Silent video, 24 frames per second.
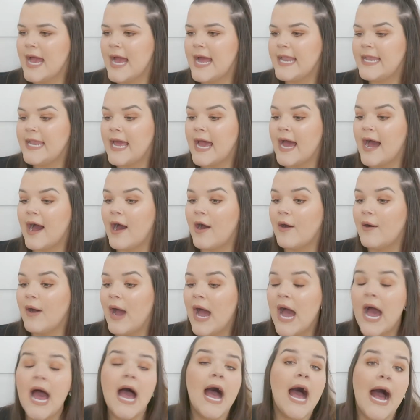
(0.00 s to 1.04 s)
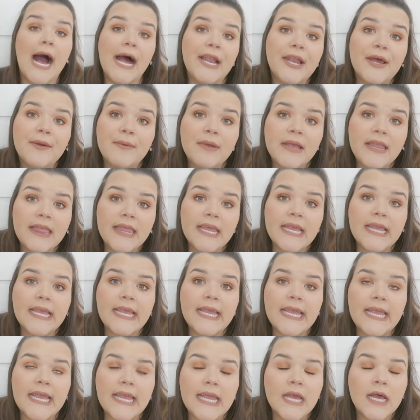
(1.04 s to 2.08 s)
And now I know what you're
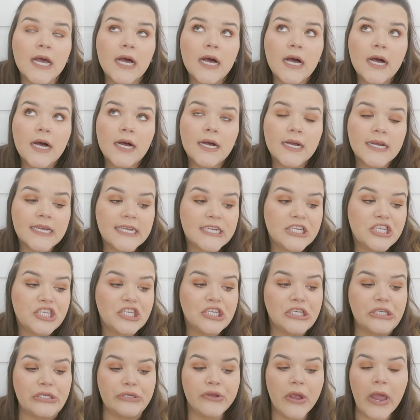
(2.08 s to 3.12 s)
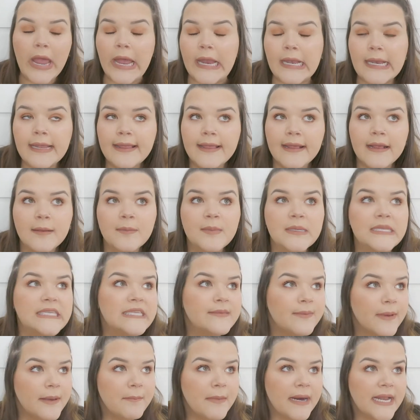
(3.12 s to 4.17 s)
thinking. Can she do anything but
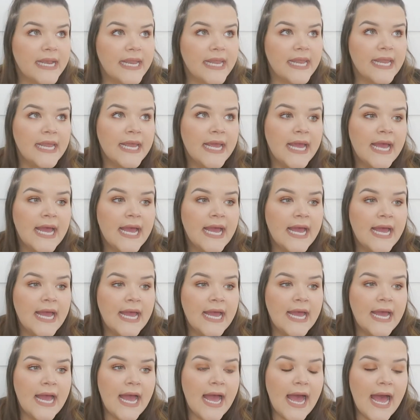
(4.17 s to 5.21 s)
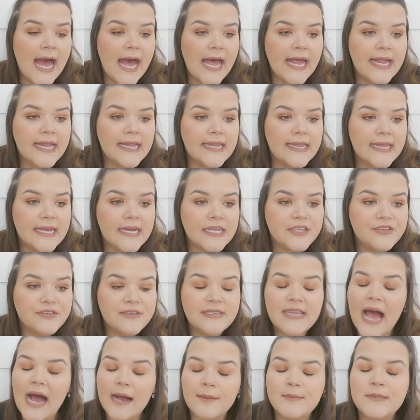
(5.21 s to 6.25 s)
spend money? And the answer
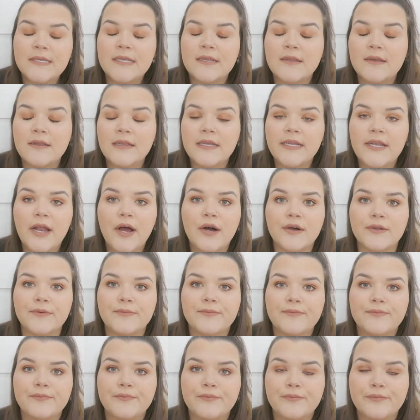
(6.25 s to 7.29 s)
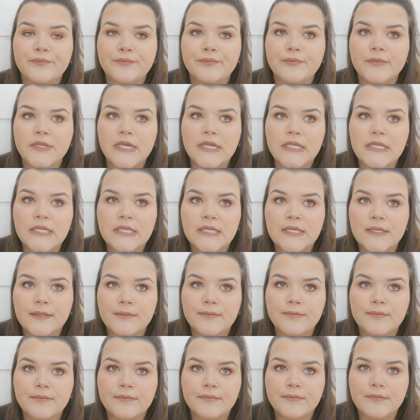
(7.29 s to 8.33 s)
is absolutely not. It's
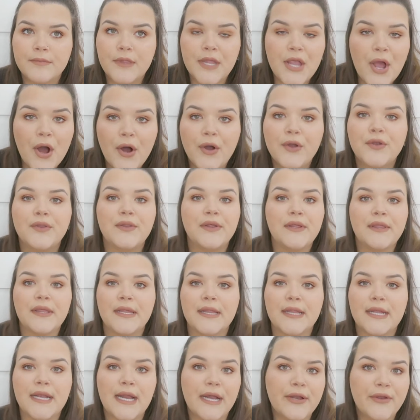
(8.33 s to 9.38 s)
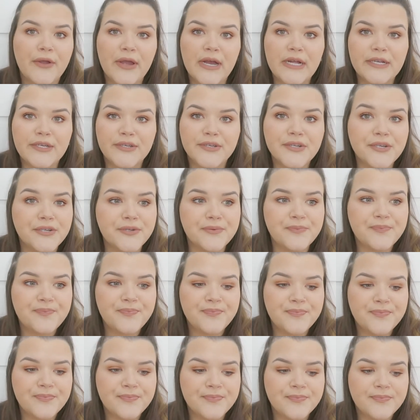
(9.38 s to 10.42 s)
the only thing that I know how to do.
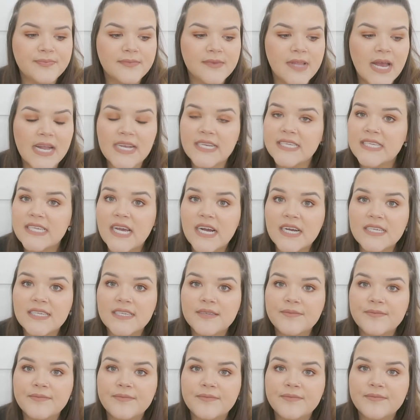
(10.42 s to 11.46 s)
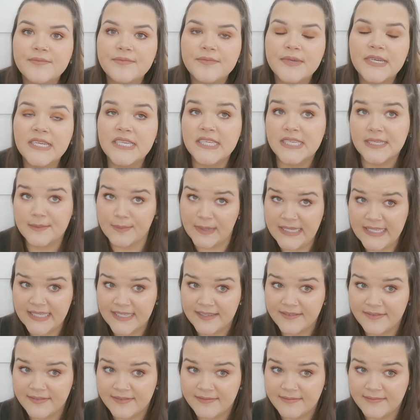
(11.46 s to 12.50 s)
And it sucks. It's
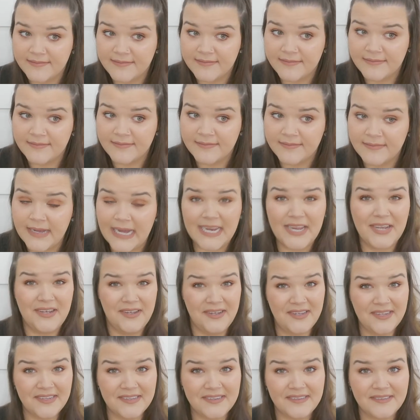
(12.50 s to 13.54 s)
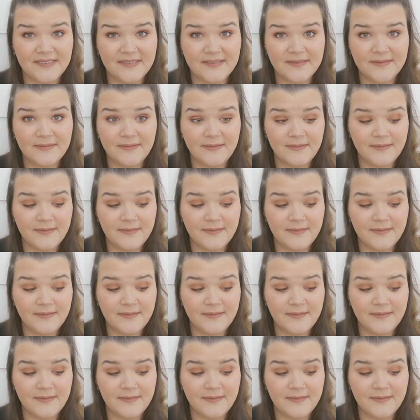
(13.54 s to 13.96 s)
expensive and it hurts.